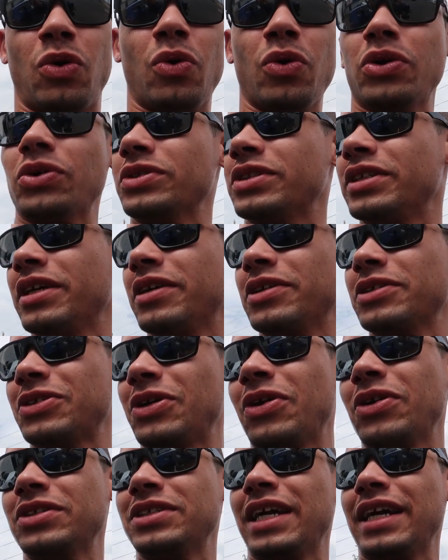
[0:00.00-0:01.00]
corners here as
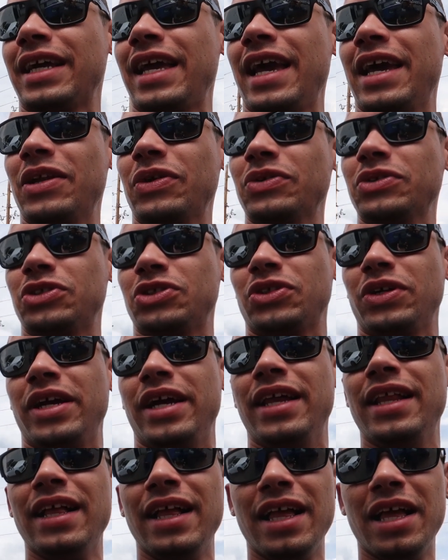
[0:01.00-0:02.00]
hard as I can on the
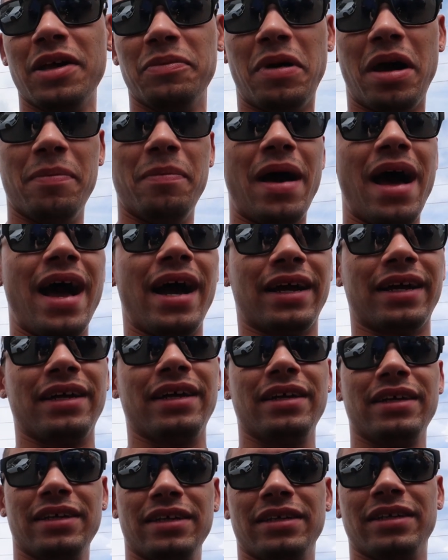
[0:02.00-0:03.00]
street. My
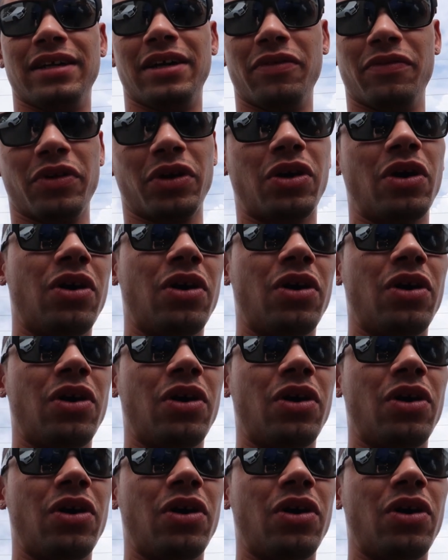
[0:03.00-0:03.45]
back of the